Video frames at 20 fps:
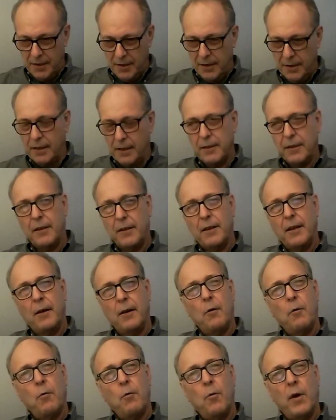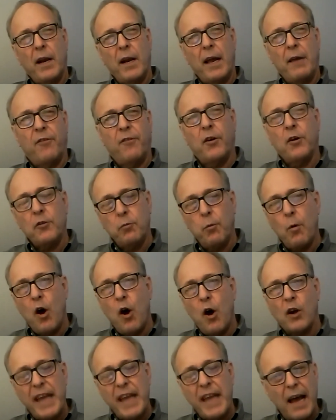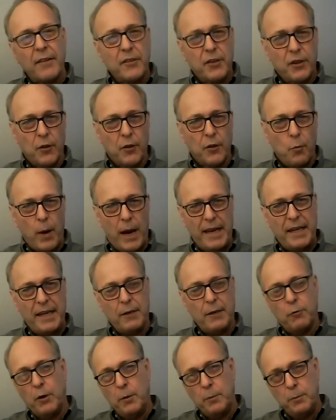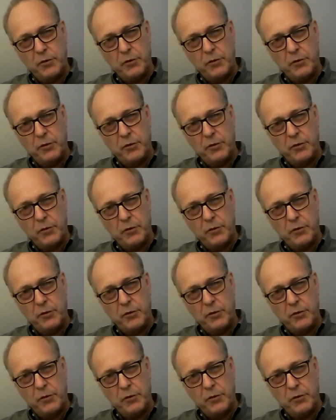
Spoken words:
Uh, when I first walked out to the waiting room,